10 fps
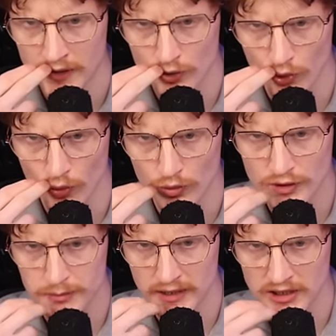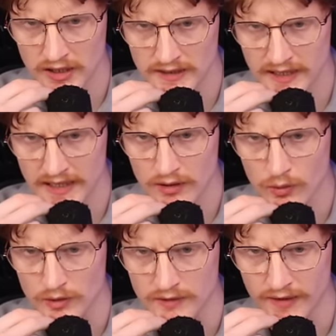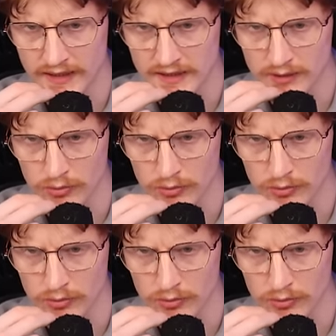Cruel specialist, head cultivator,